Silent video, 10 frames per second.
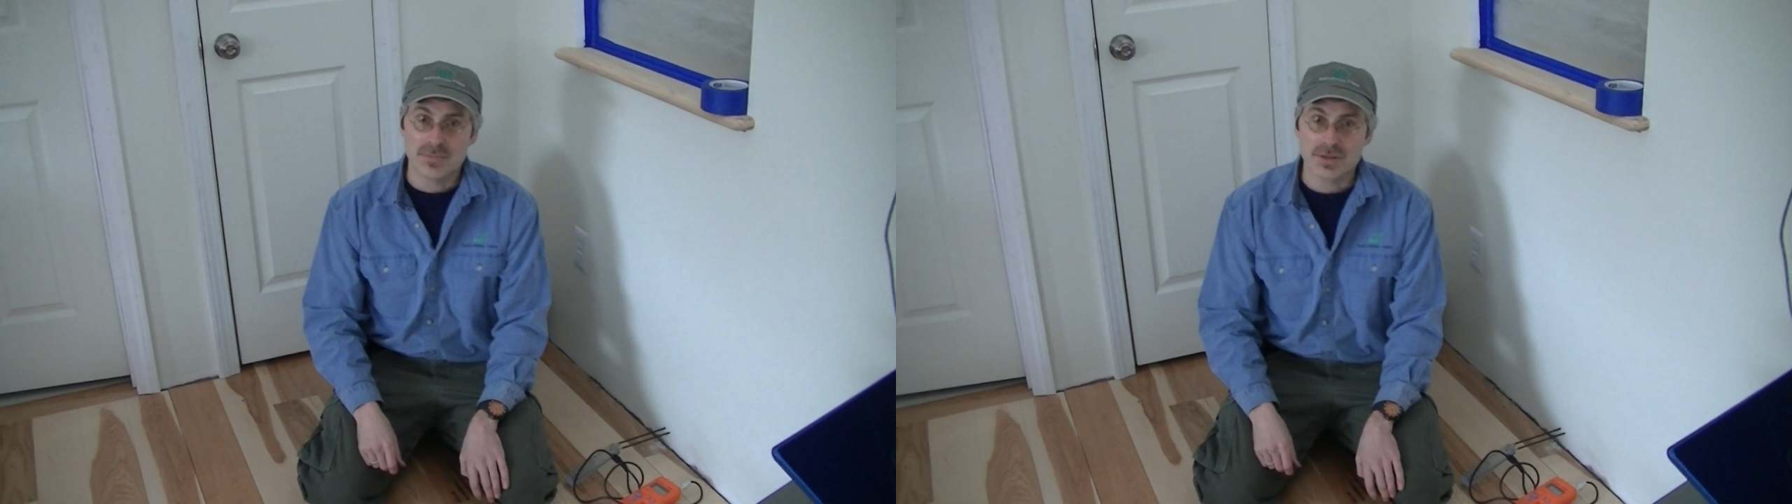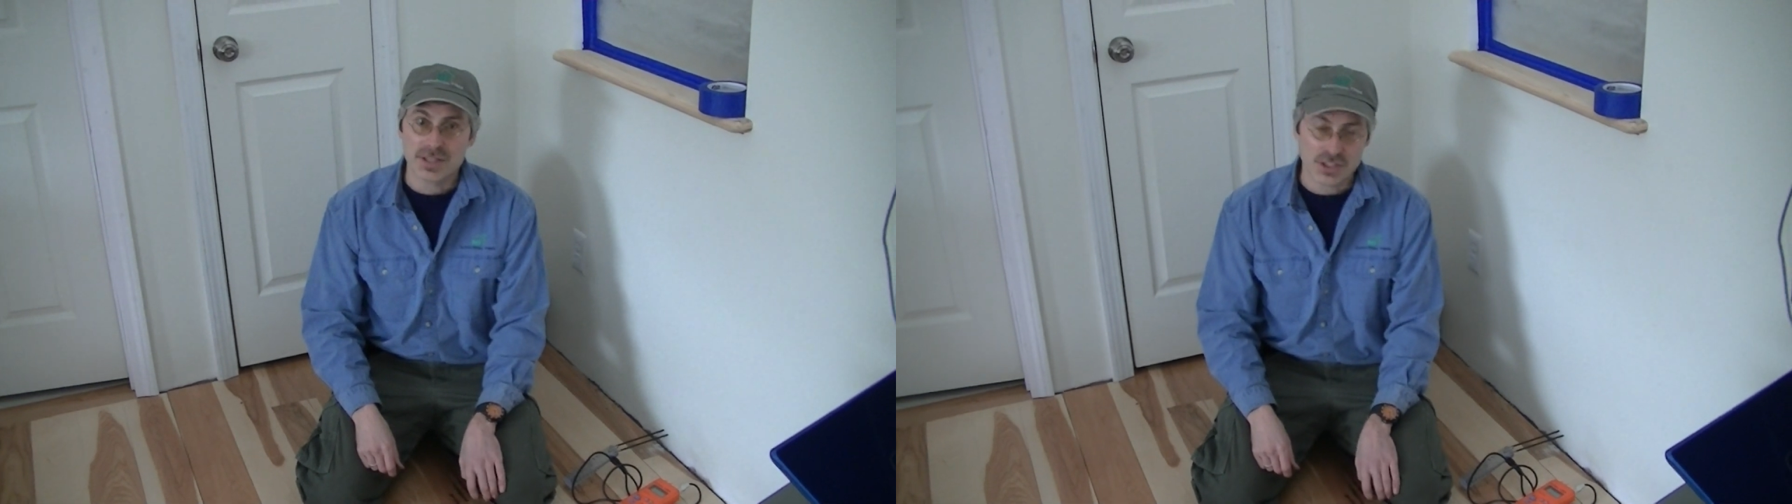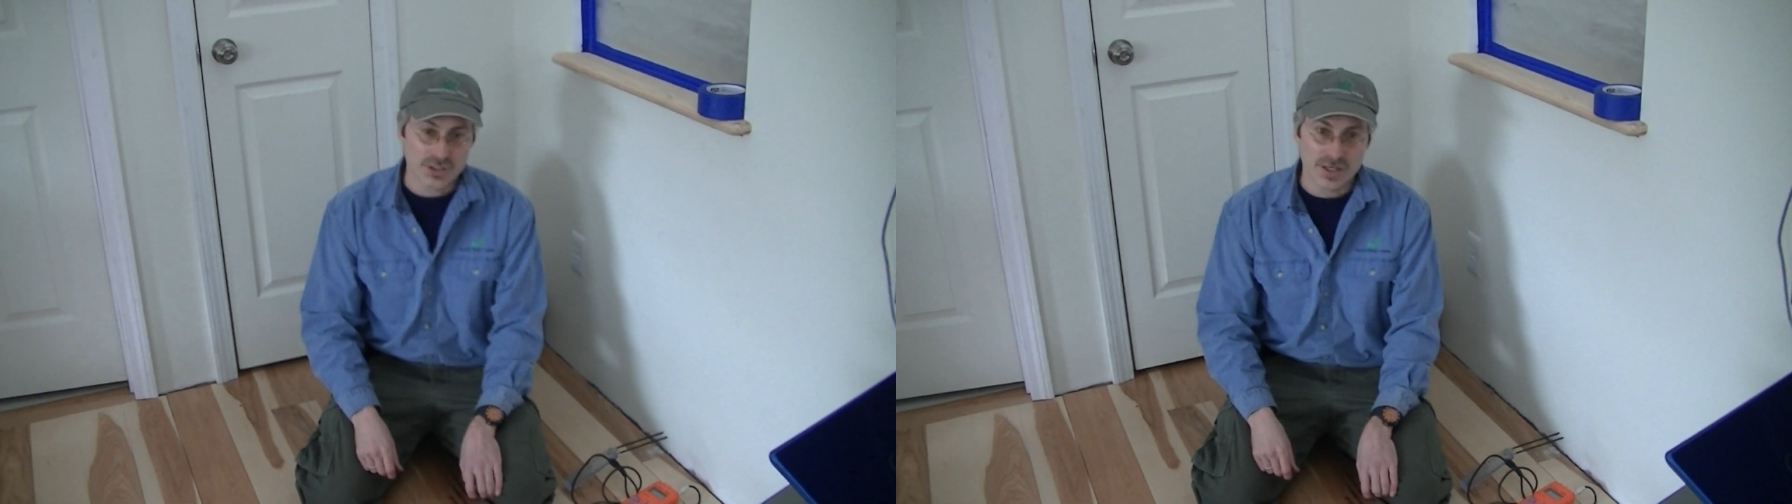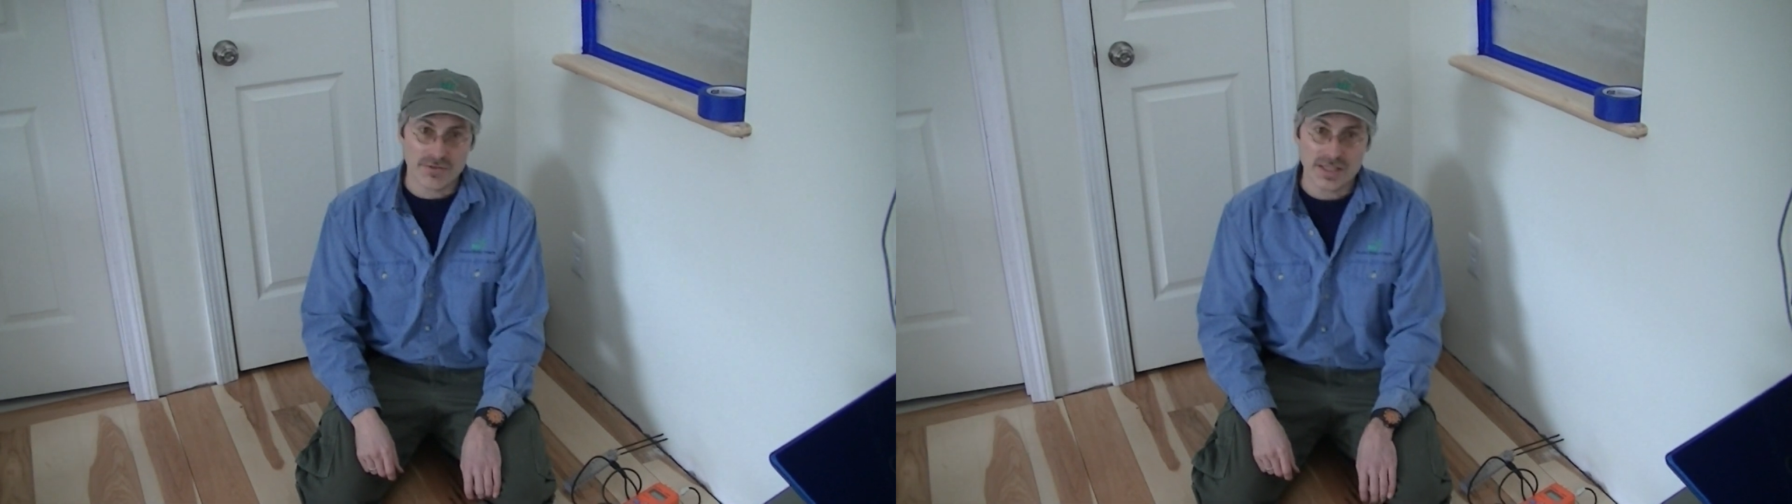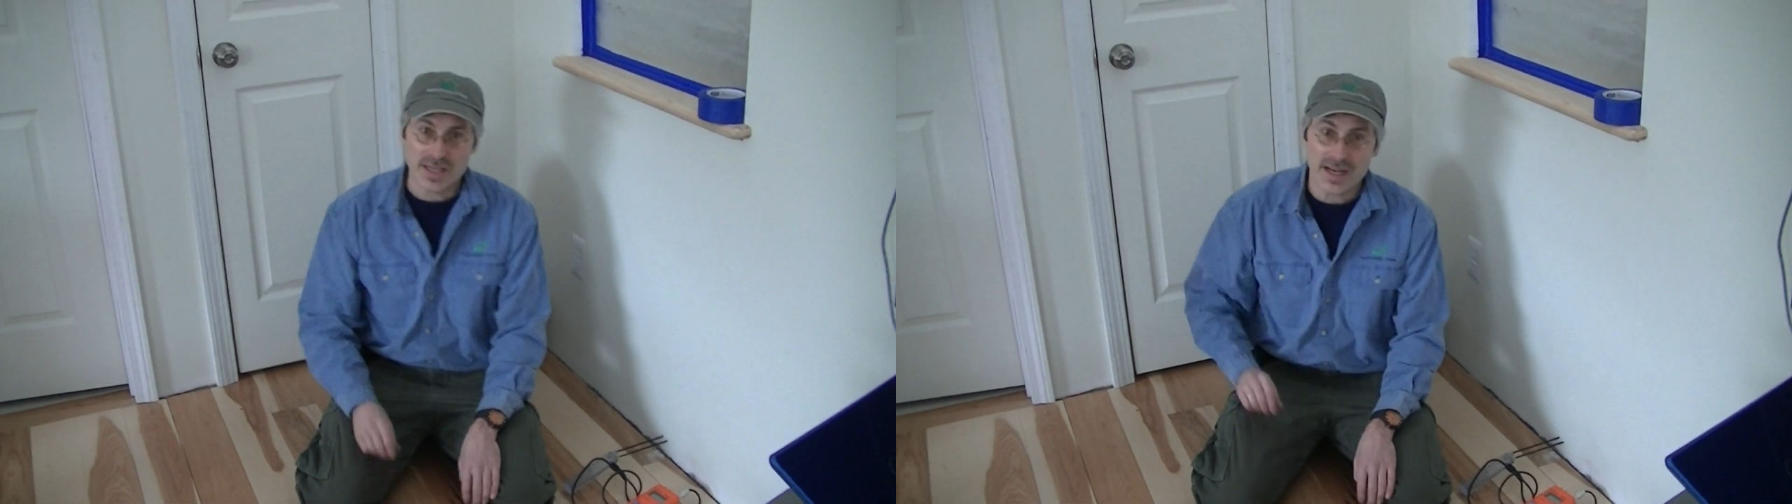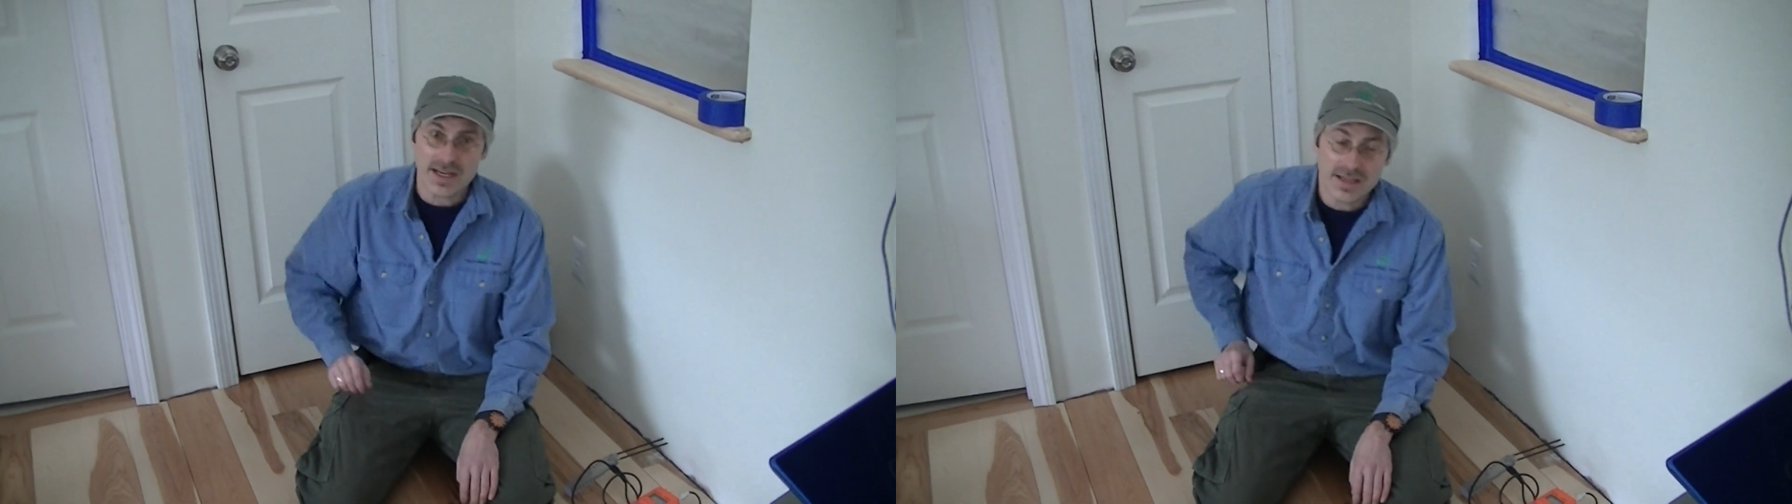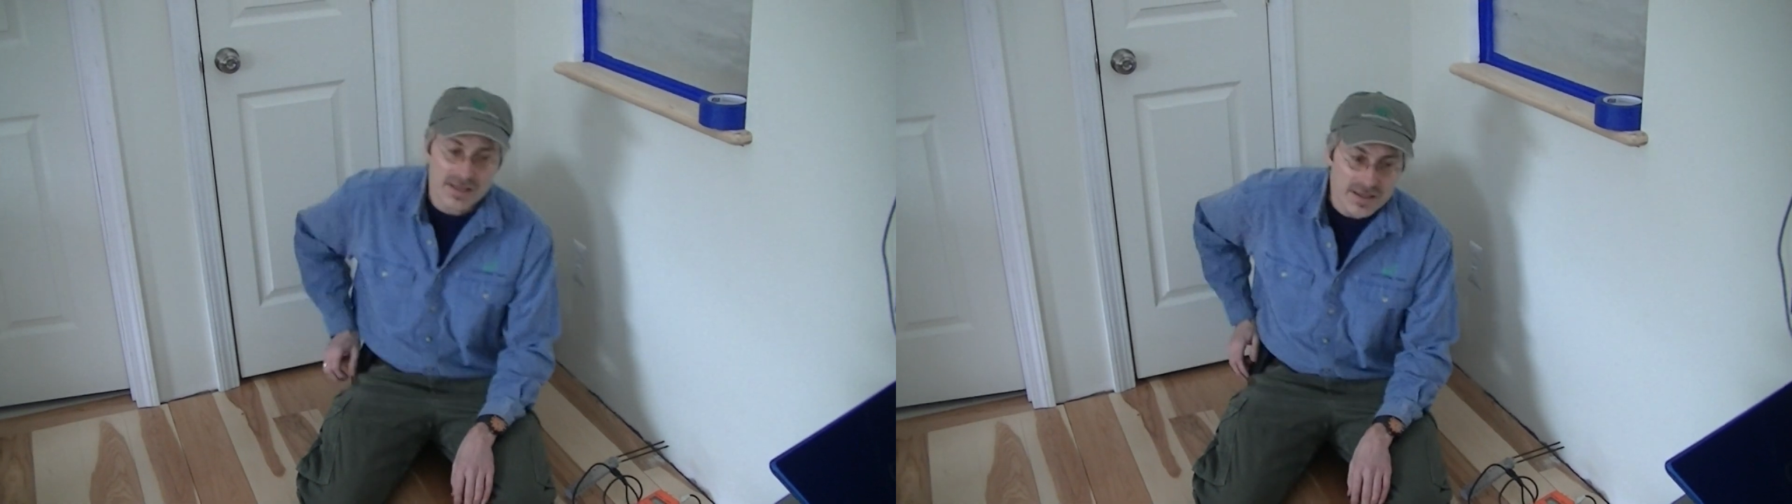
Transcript: pretty much every day.